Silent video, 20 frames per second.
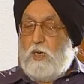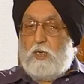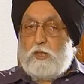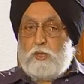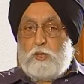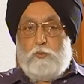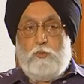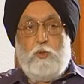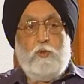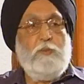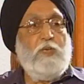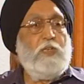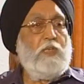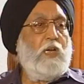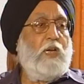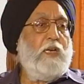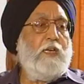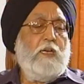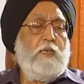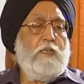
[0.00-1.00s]
The
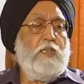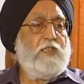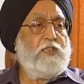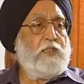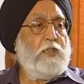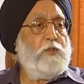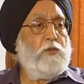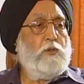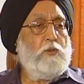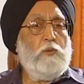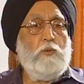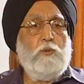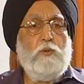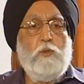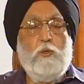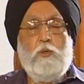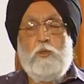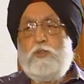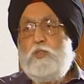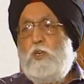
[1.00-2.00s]
moment I had nothing to do,
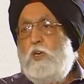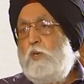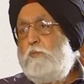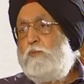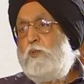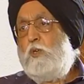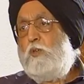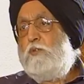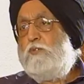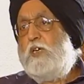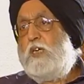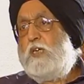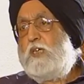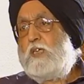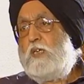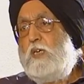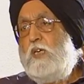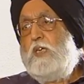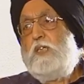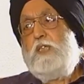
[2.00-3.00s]
no job, no
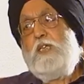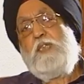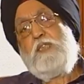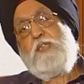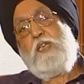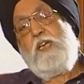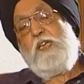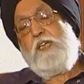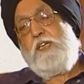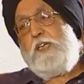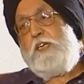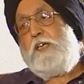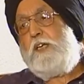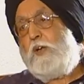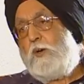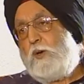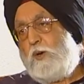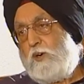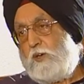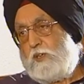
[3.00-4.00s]
work, yes, I read
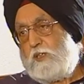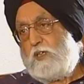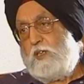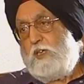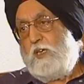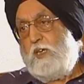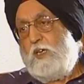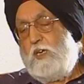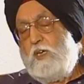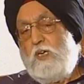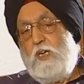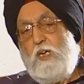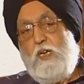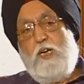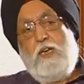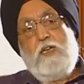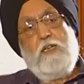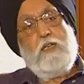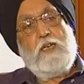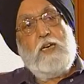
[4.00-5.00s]
a lot
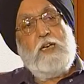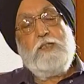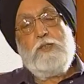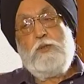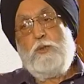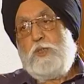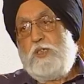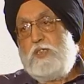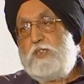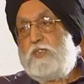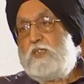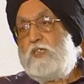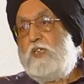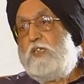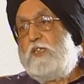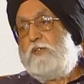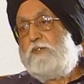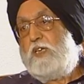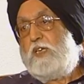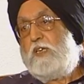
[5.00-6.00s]
and write
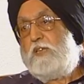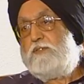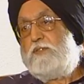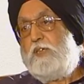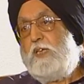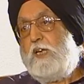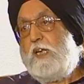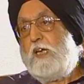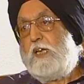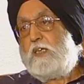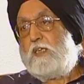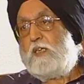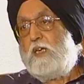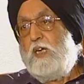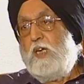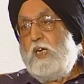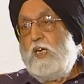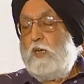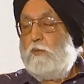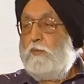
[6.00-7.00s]
occasionally when I feel like.
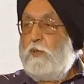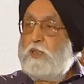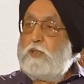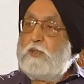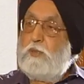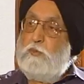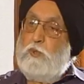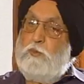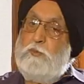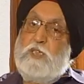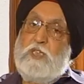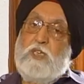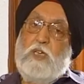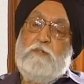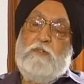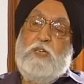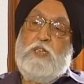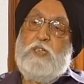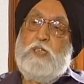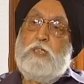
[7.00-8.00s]
But the moment
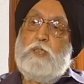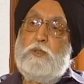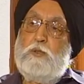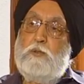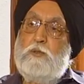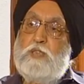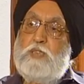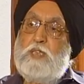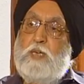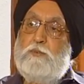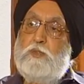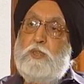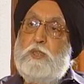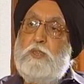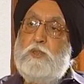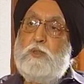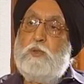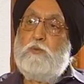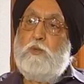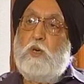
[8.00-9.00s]
I went into
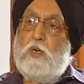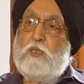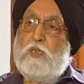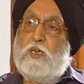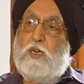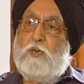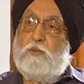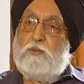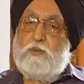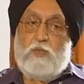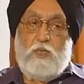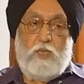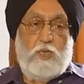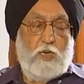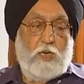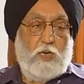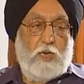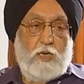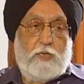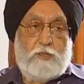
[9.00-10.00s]
Nizamuddin to walk around,
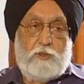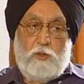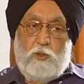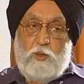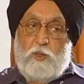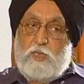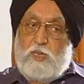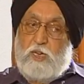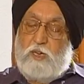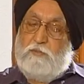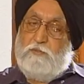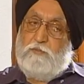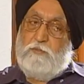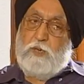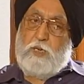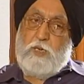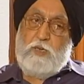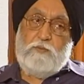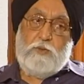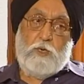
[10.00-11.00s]
I told
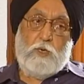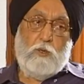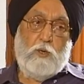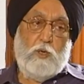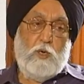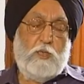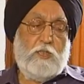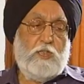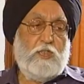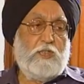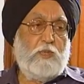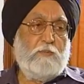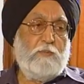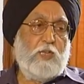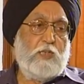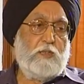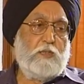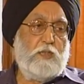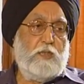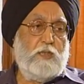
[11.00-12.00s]
every fellow, all the
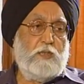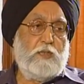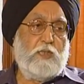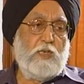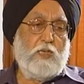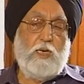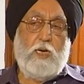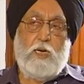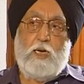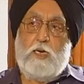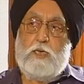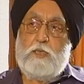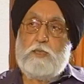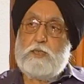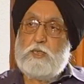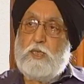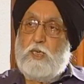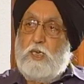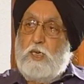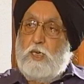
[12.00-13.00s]
chaprasis, the
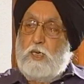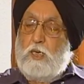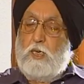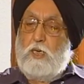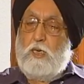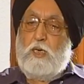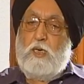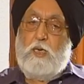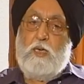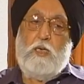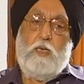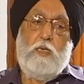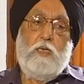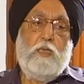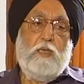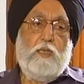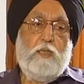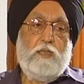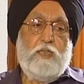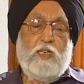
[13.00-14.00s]
guards,
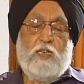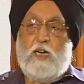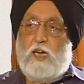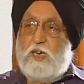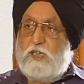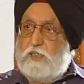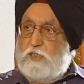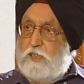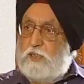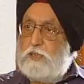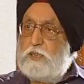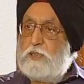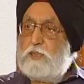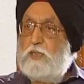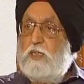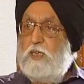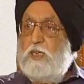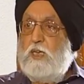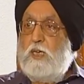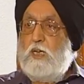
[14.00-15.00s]
the
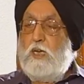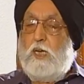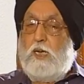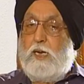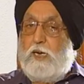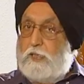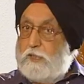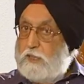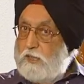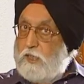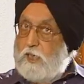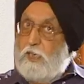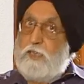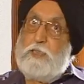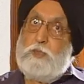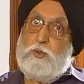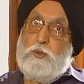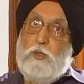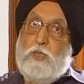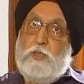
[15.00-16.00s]
gardeners, and the
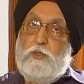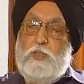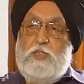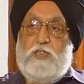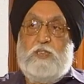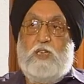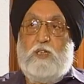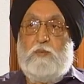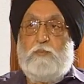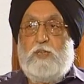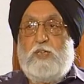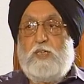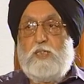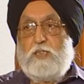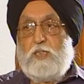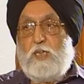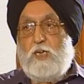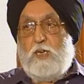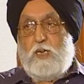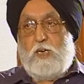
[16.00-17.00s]
guys who are doing the
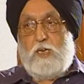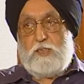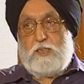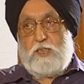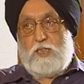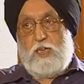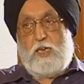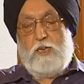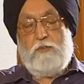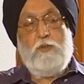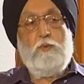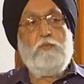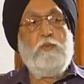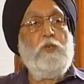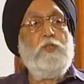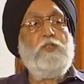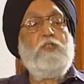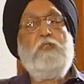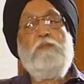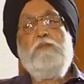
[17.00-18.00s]
repairs, I said, I have
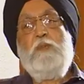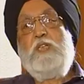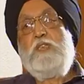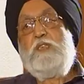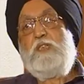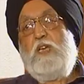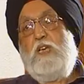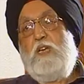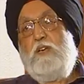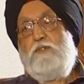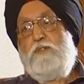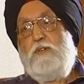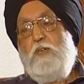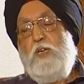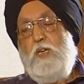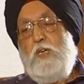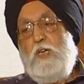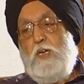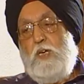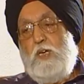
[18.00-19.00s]
appointed myself
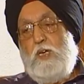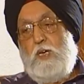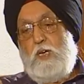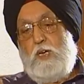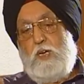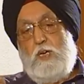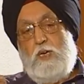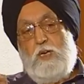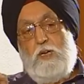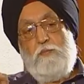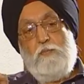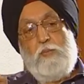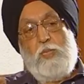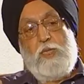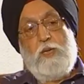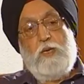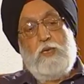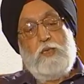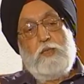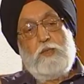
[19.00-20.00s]

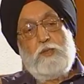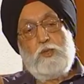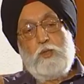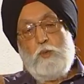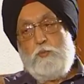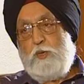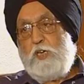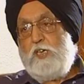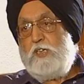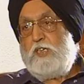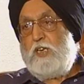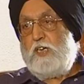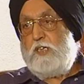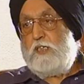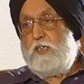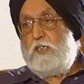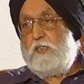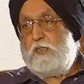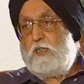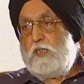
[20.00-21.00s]

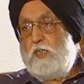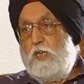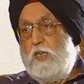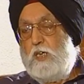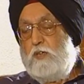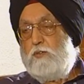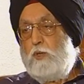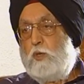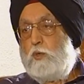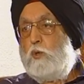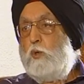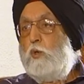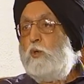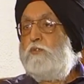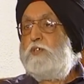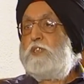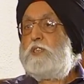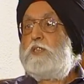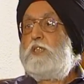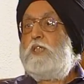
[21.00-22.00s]
superintendent for
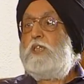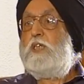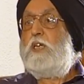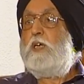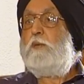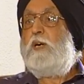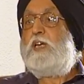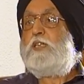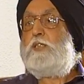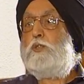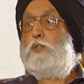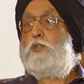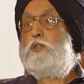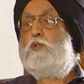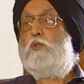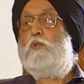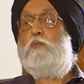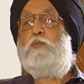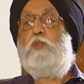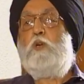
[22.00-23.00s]
overseeing Humayun's
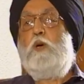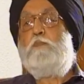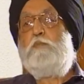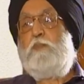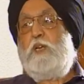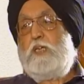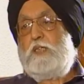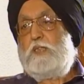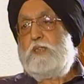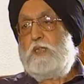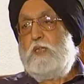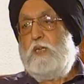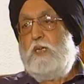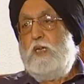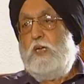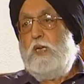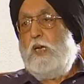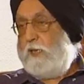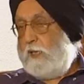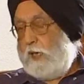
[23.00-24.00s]
tomb complex.
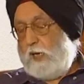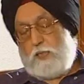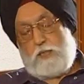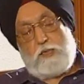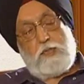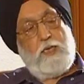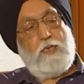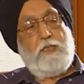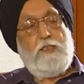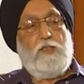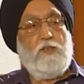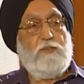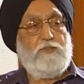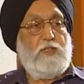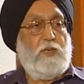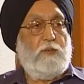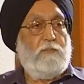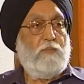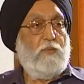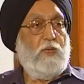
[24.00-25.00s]
And ask any
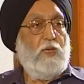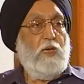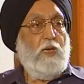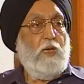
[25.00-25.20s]
of them.